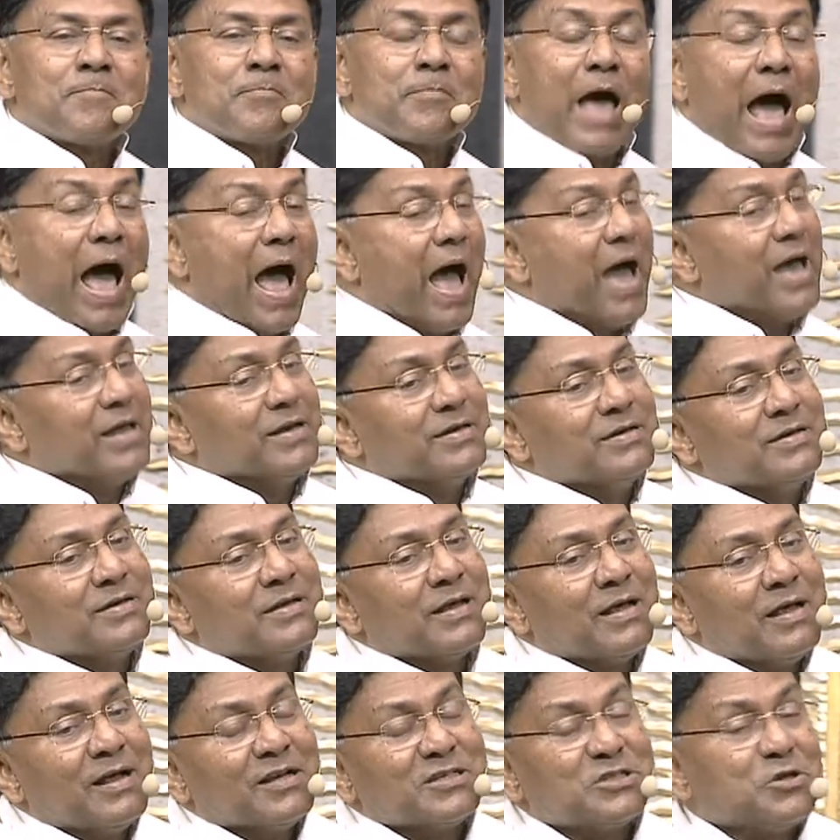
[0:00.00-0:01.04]
And
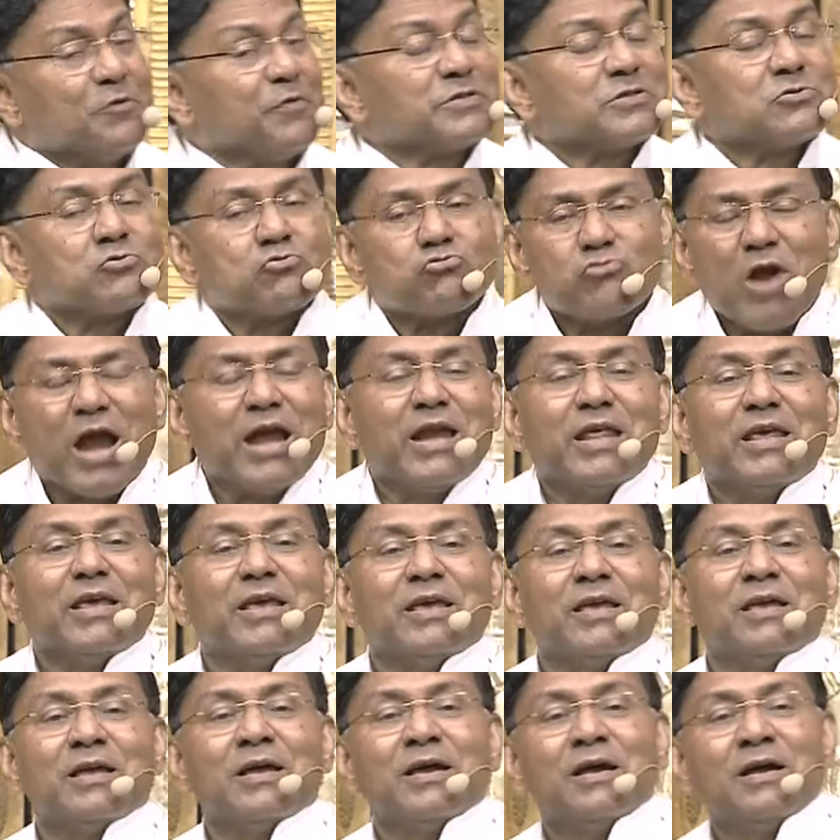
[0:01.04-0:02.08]
she was
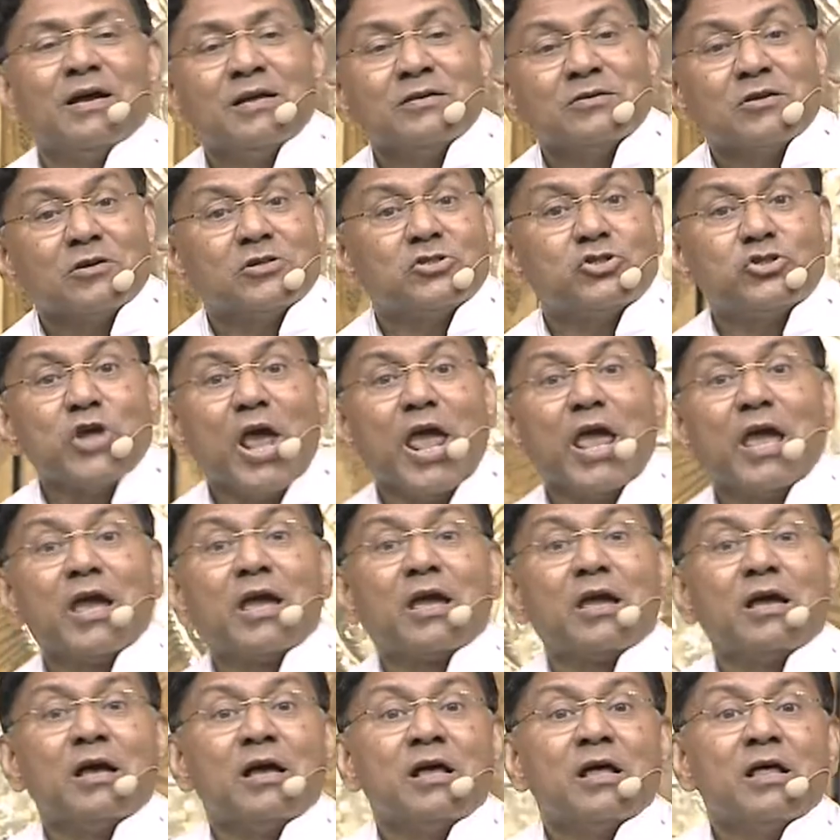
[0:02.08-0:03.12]
ready to
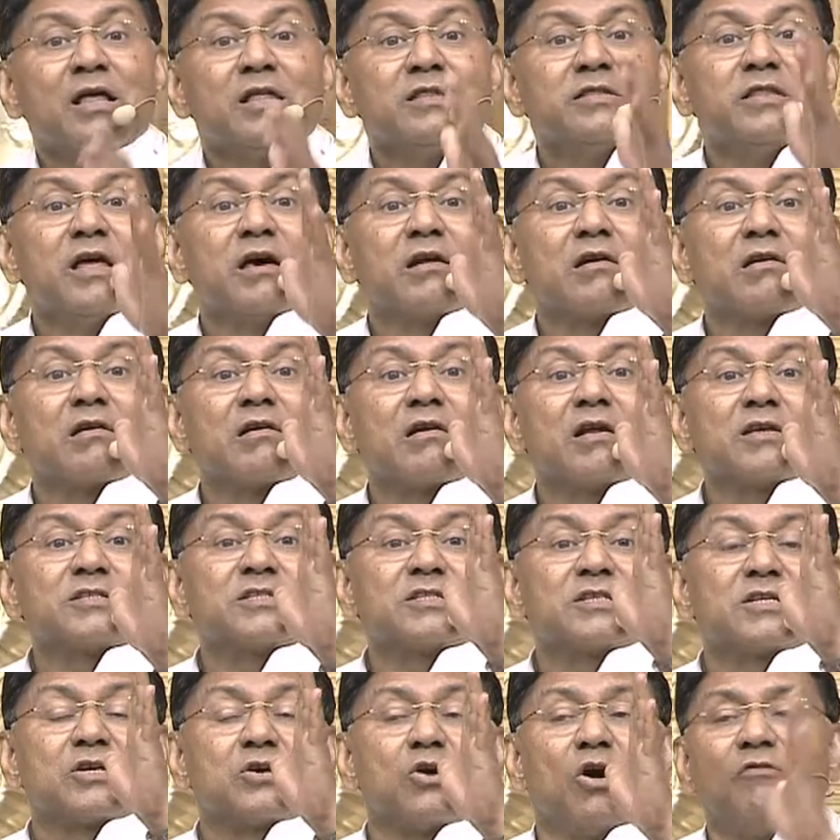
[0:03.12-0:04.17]
take the
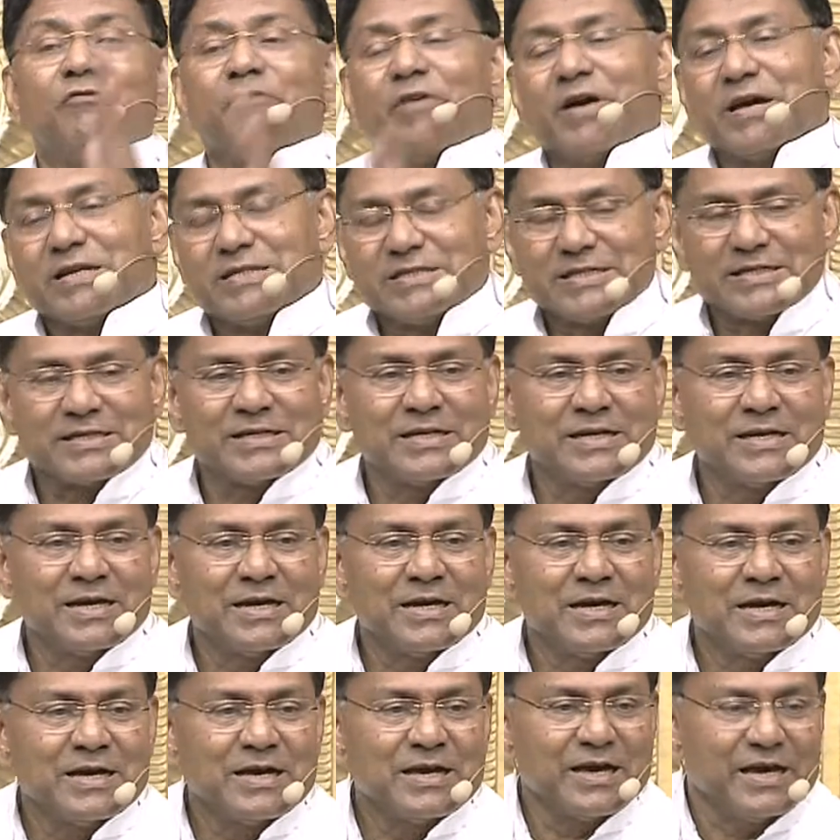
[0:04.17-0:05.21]
risk of it.
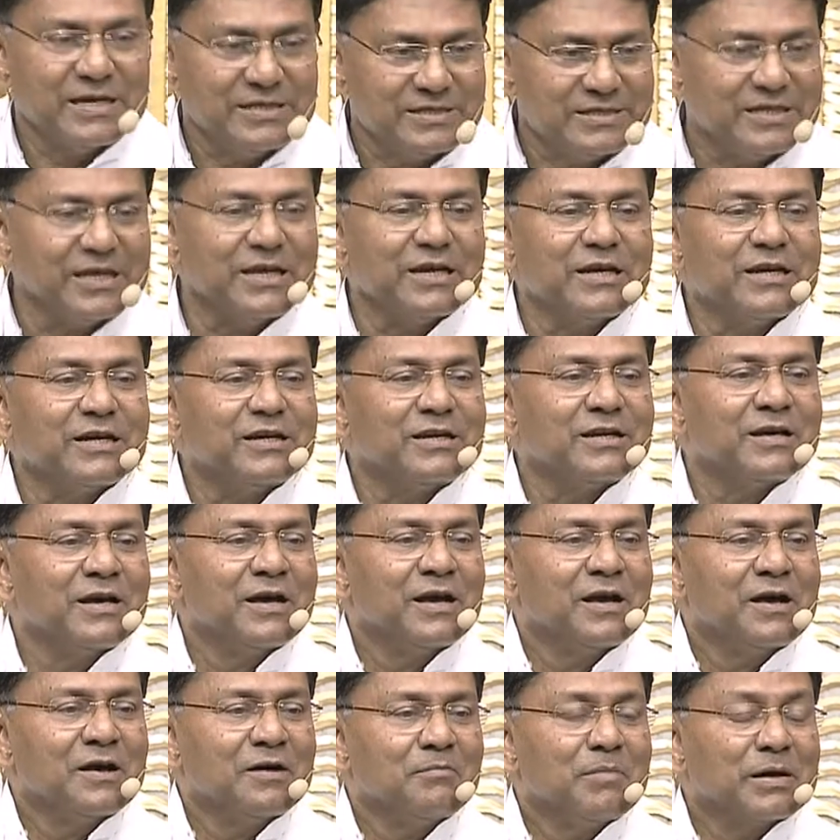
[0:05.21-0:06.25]
Indeed,
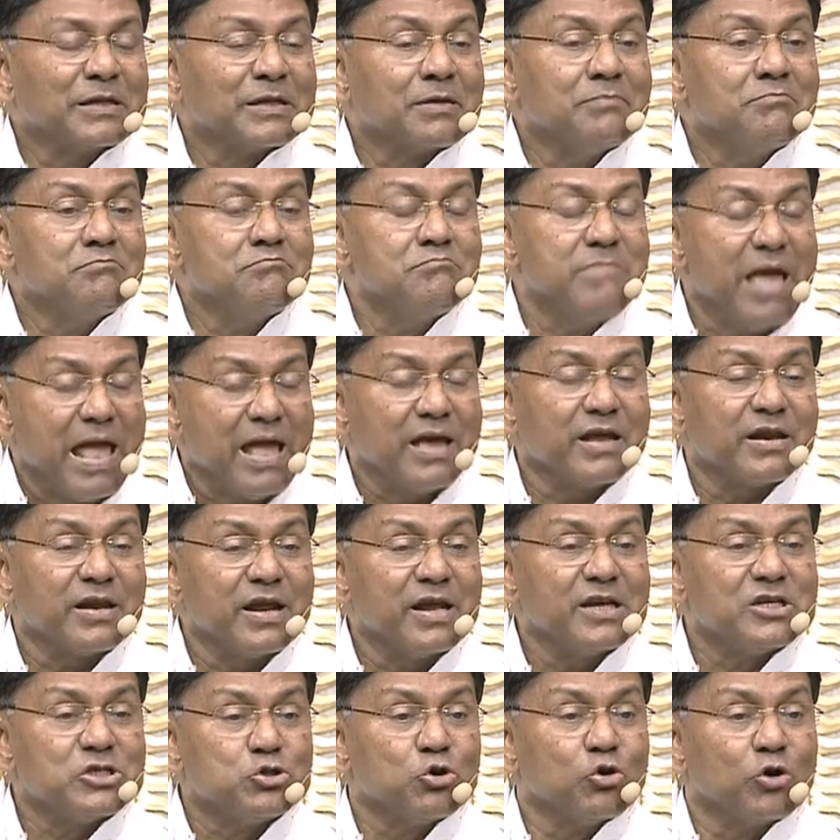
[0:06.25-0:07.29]
Mother
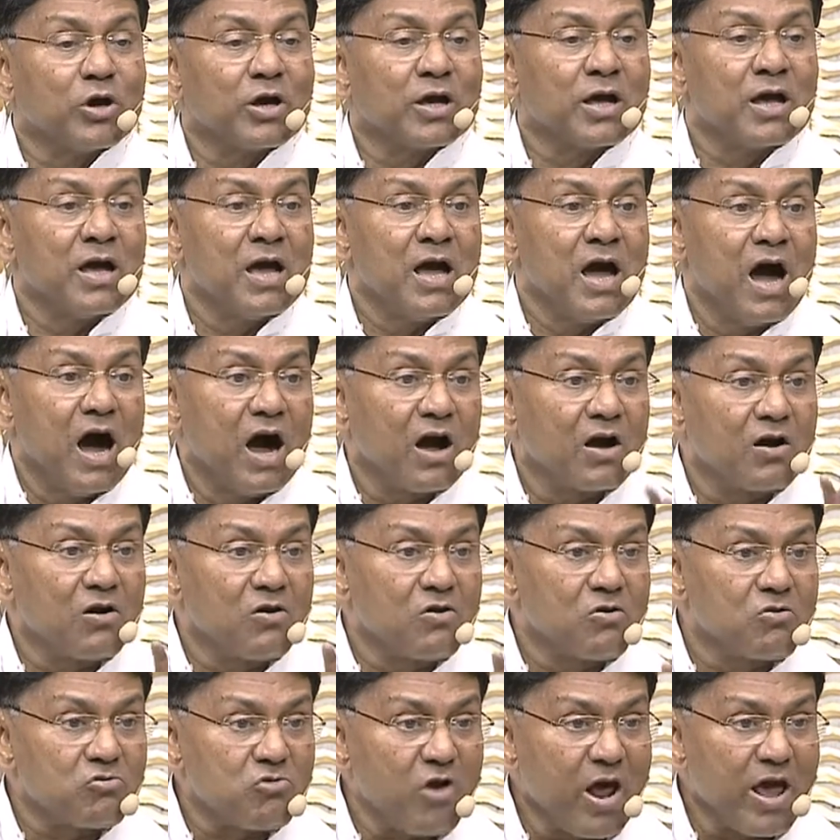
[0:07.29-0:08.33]
Mary took a
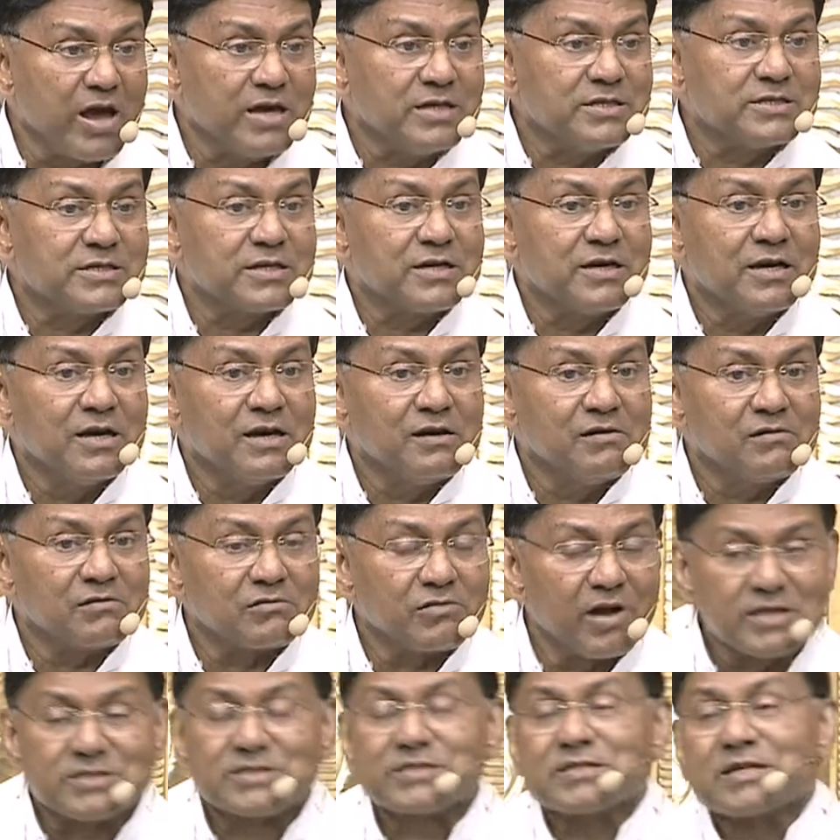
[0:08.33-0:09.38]
great
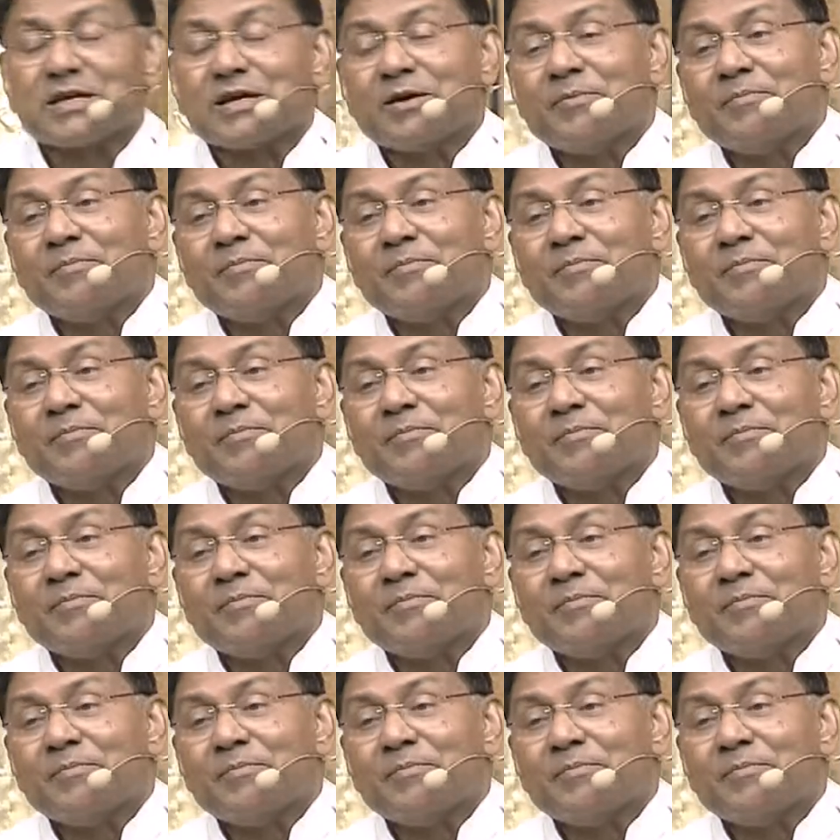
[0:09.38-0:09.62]
risk.